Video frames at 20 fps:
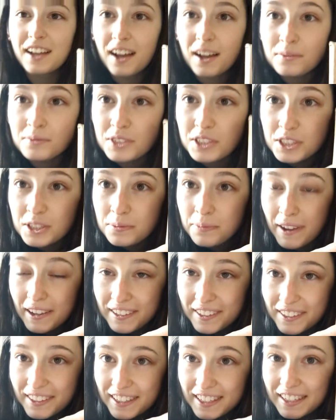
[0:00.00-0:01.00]
I'm just
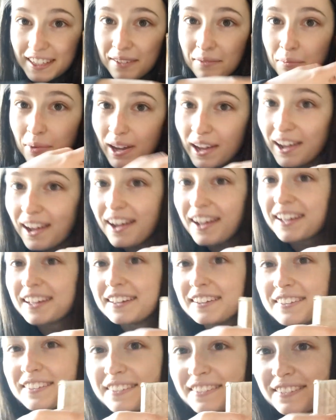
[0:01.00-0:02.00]
speculating, but
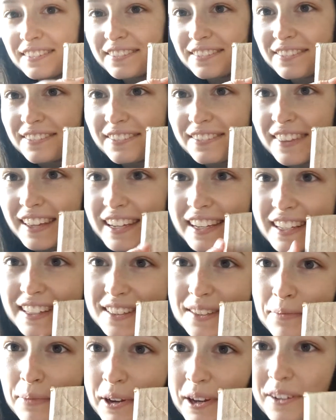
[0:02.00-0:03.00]
I think
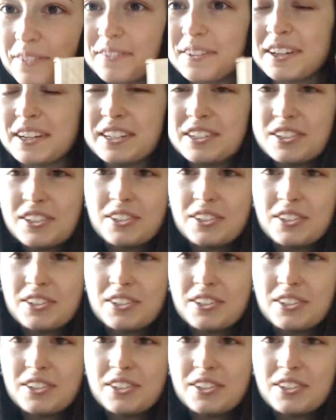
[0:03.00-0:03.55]
it's a pair of running